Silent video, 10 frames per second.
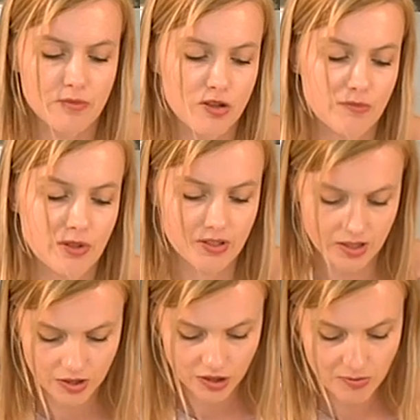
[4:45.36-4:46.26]
movement,
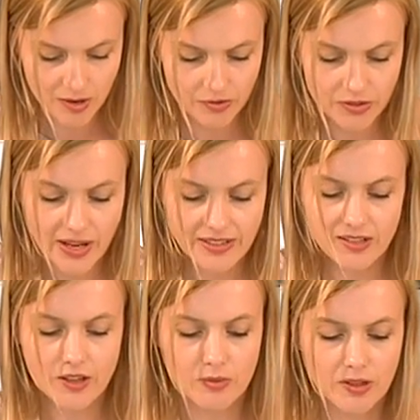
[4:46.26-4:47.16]
you might want to add
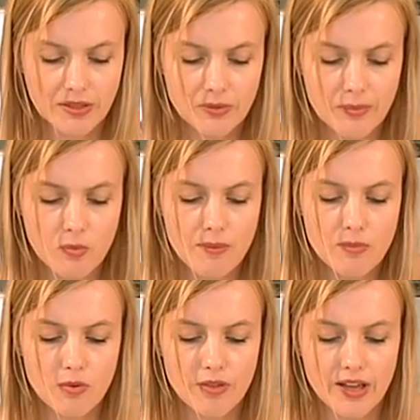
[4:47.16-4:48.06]
another one. I'm going to add one
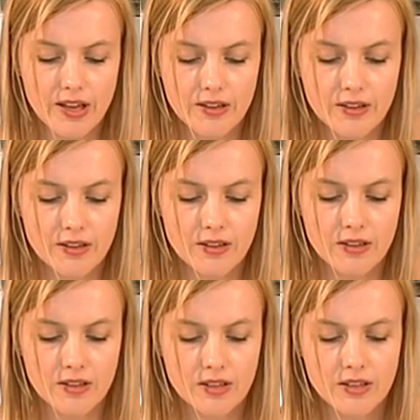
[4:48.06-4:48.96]
more there.
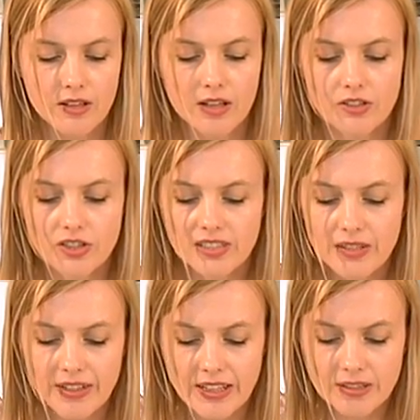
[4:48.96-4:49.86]
And just
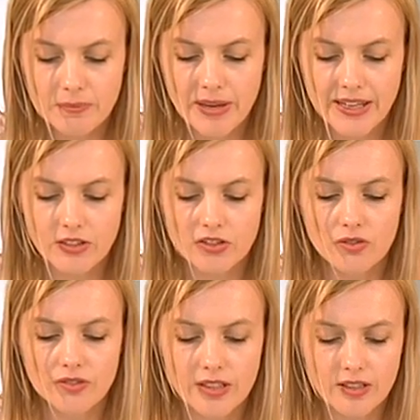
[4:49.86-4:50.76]
giving it a pinch
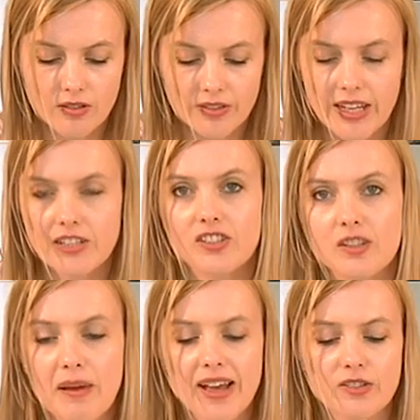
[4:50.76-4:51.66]
on the edges of
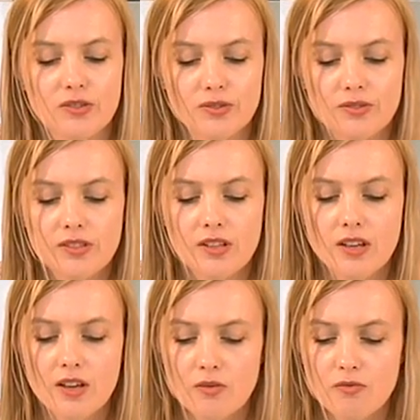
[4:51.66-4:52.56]
the petals
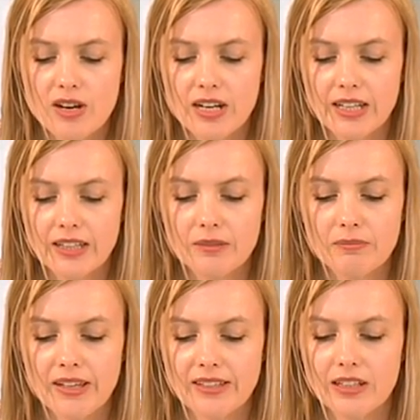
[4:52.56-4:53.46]
really
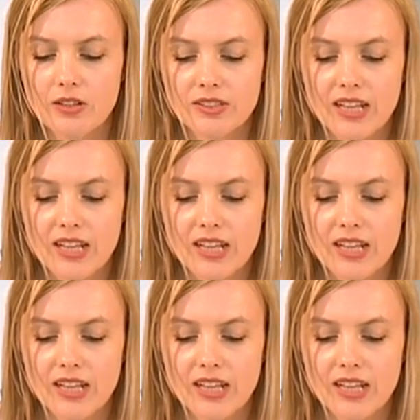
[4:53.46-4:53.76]
makes it look